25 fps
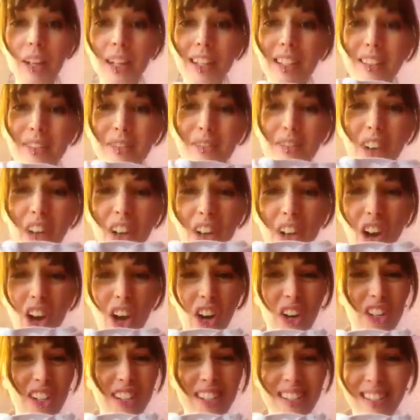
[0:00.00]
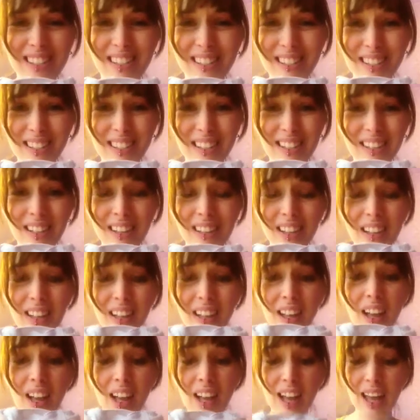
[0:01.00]
It's very hard to see
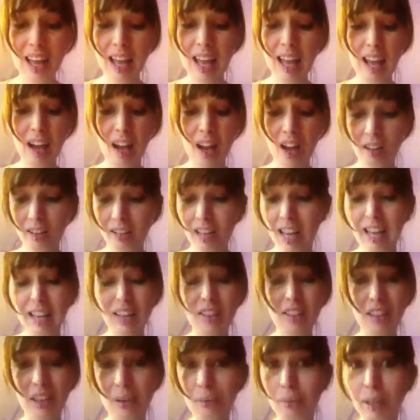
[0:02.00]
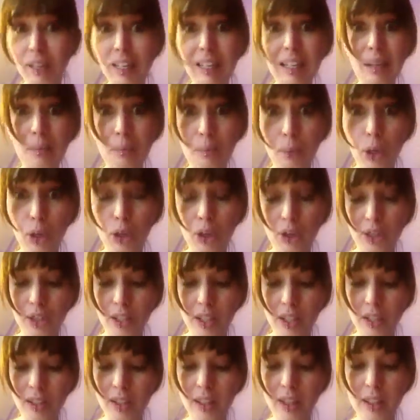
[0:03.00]
anything but in
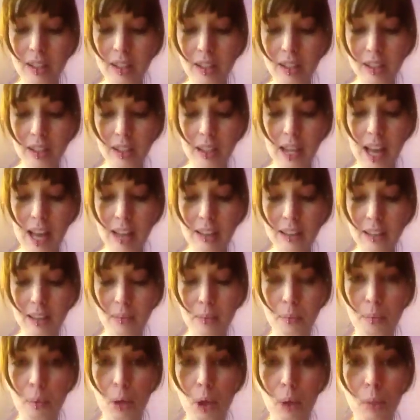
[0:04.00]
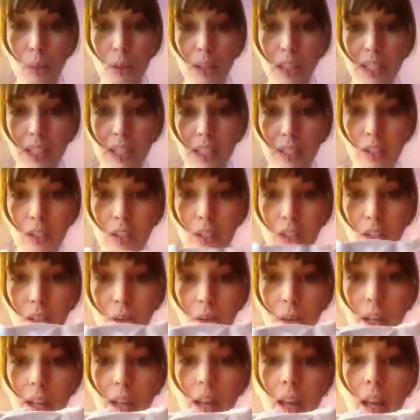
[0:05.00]
person that this has a purple tint
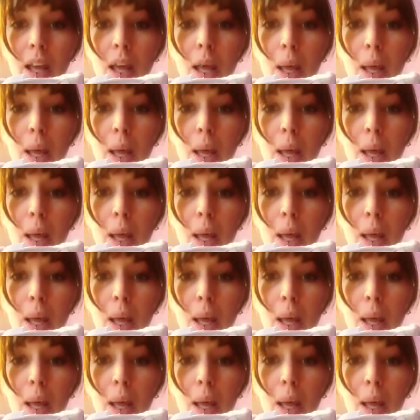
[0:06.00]
to it.